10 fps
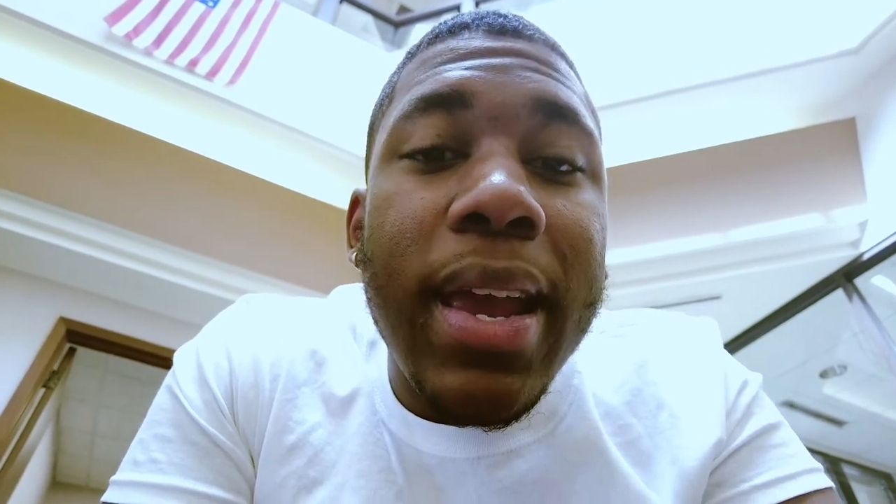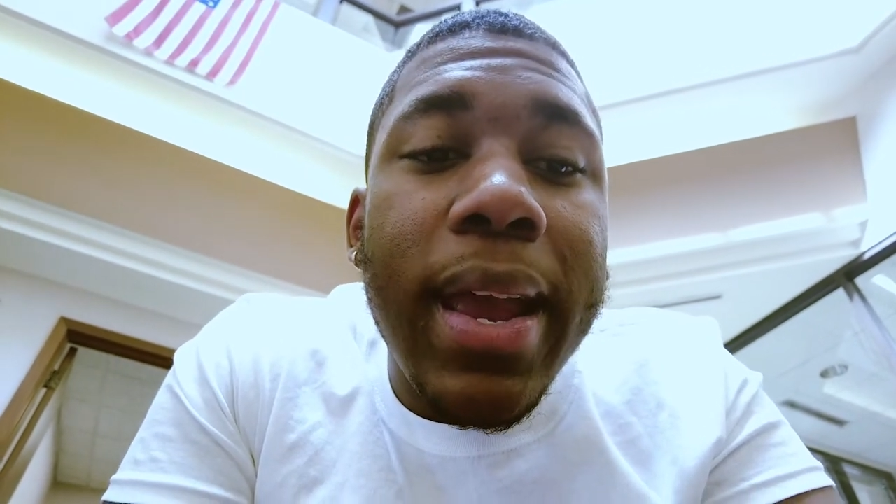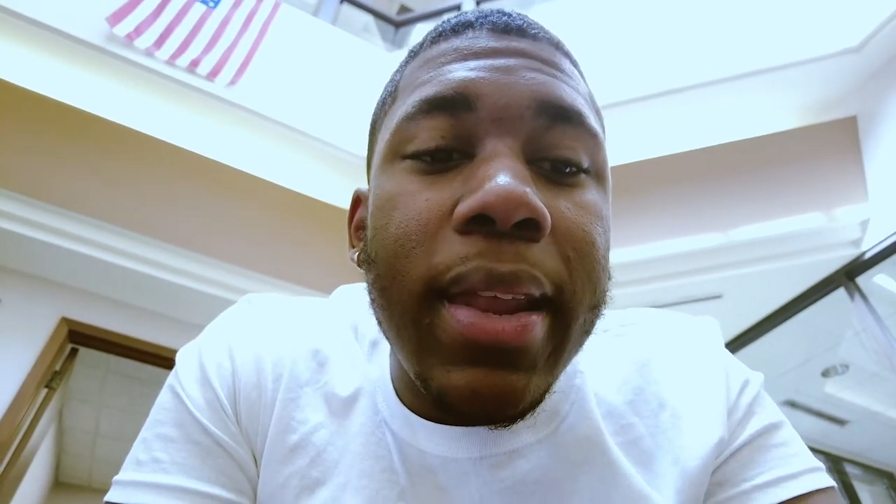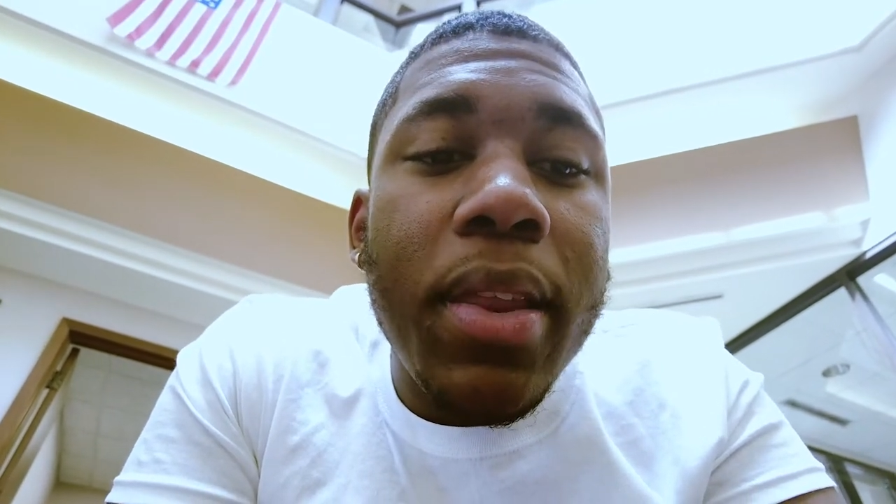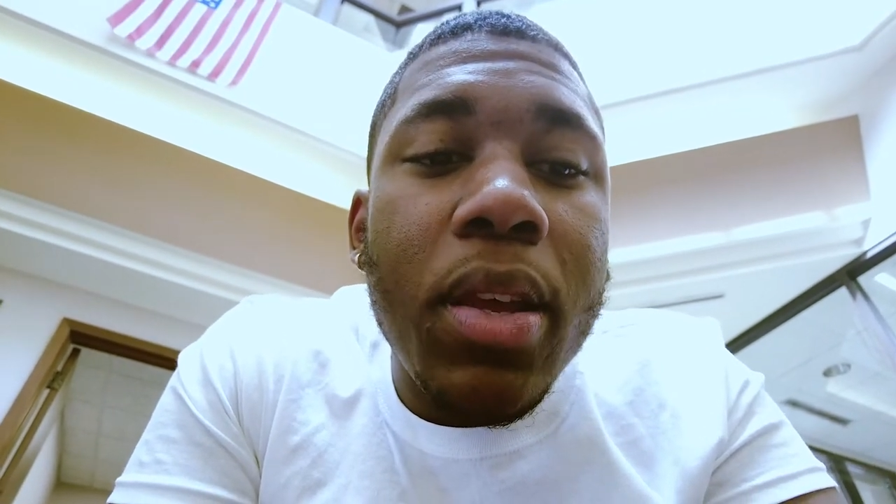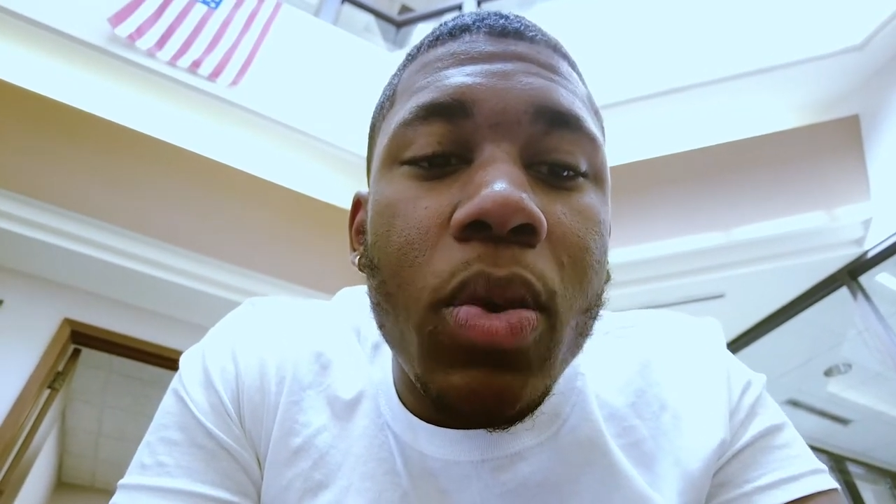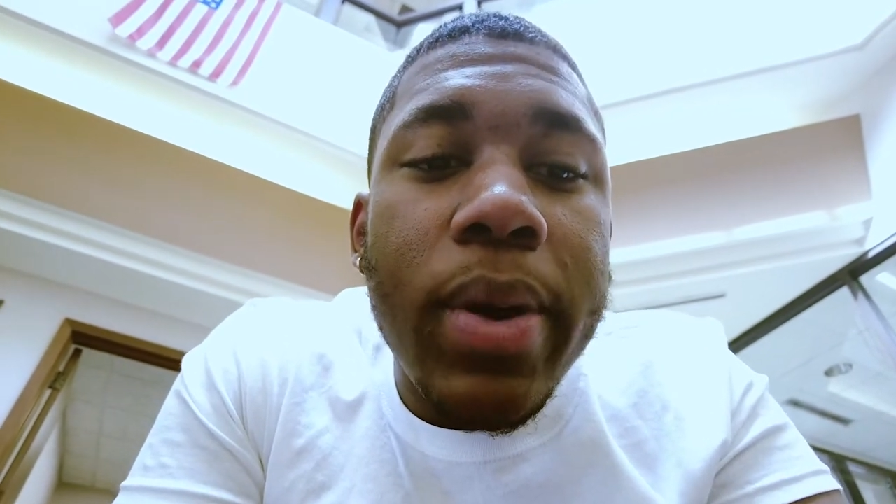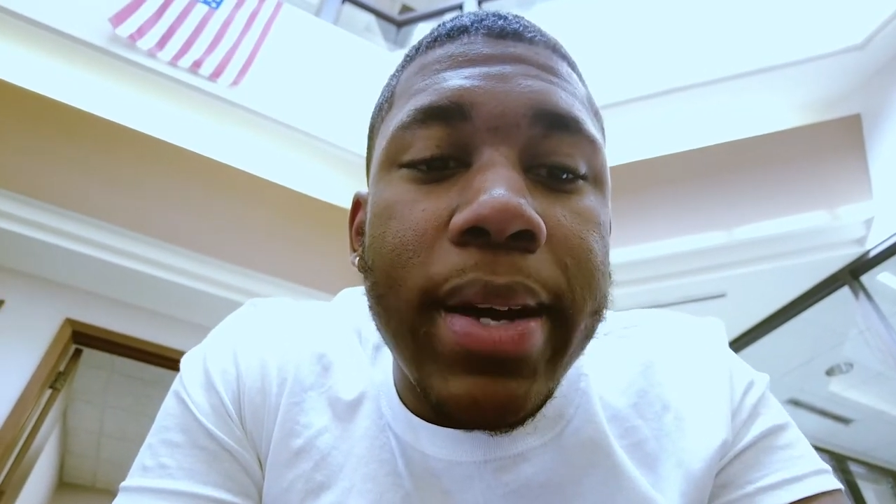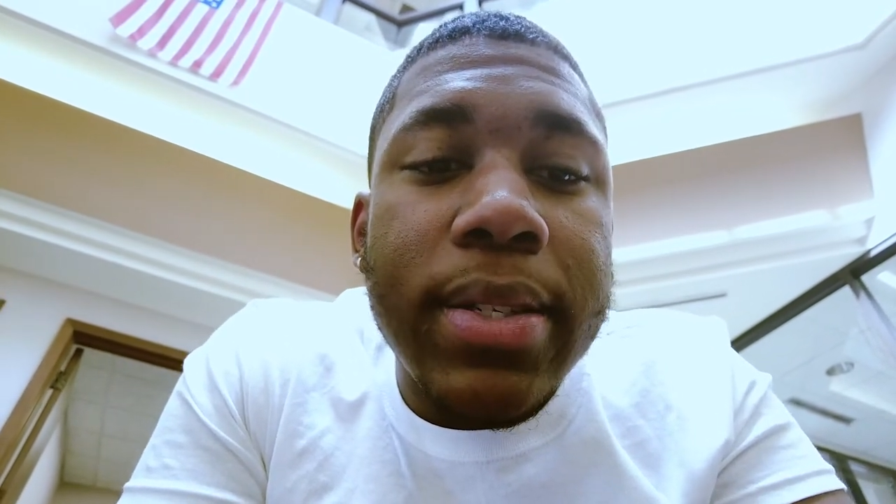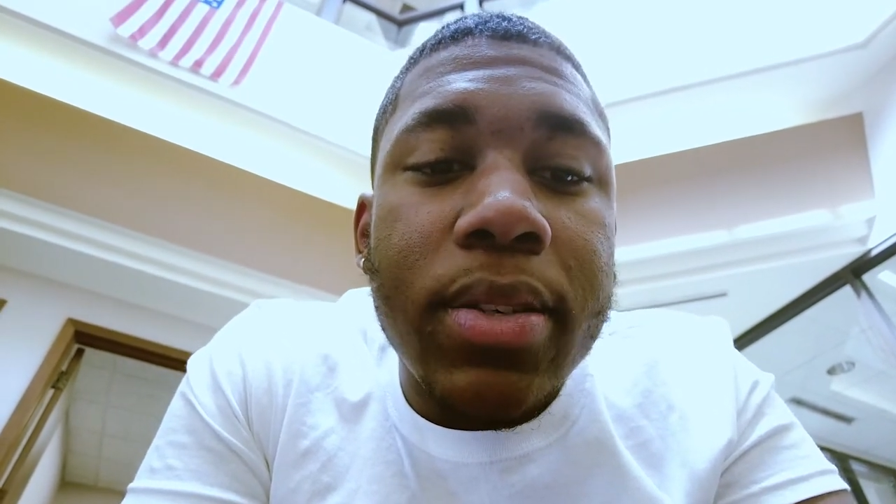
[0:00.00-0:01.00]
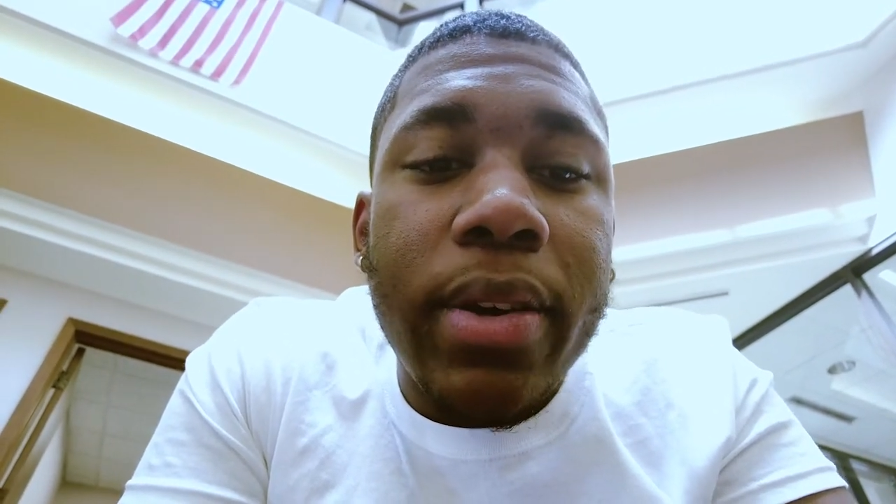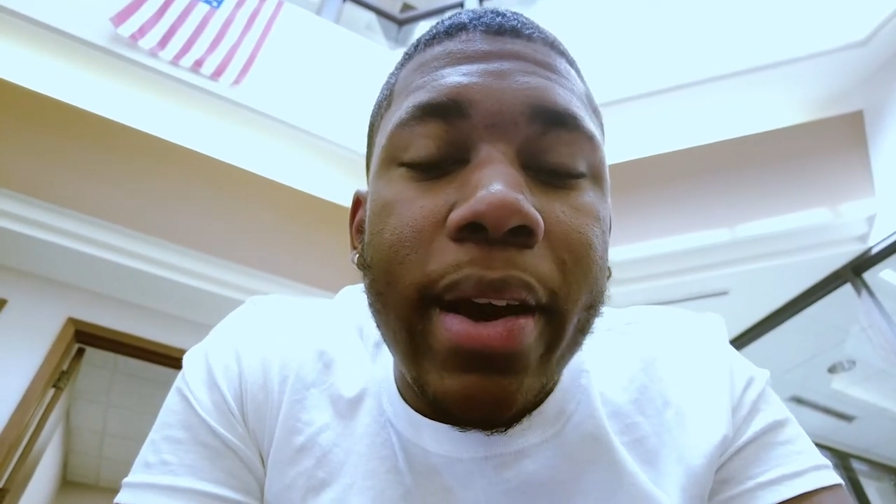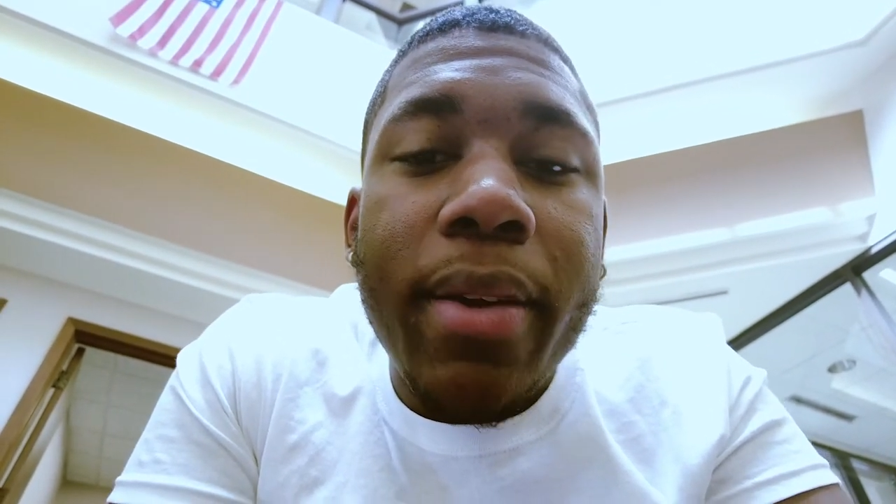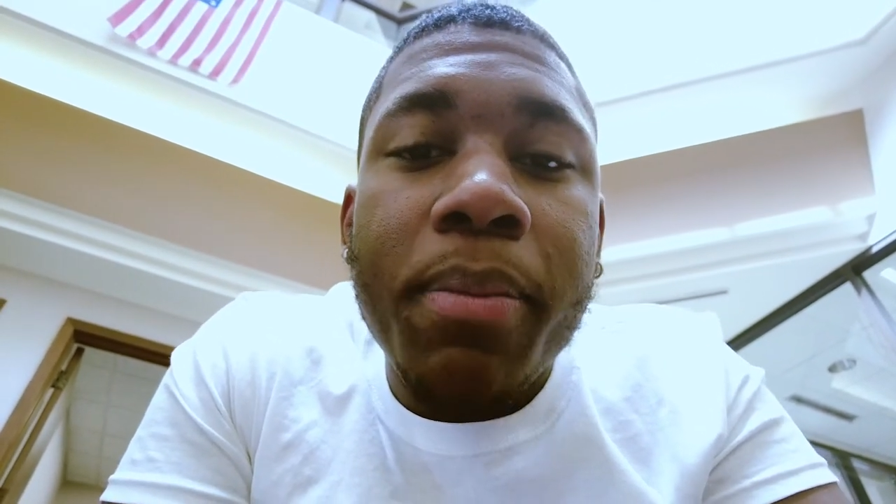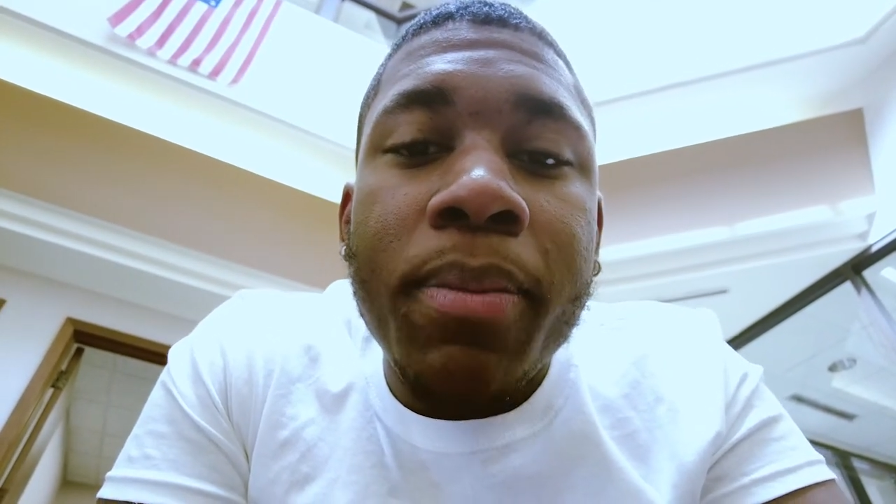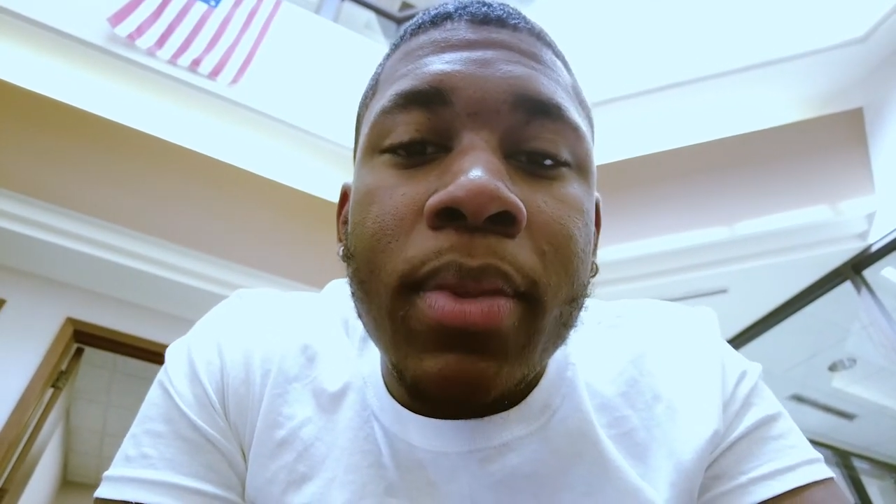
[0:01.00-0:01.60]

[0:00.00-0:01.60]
in the U.S. Right?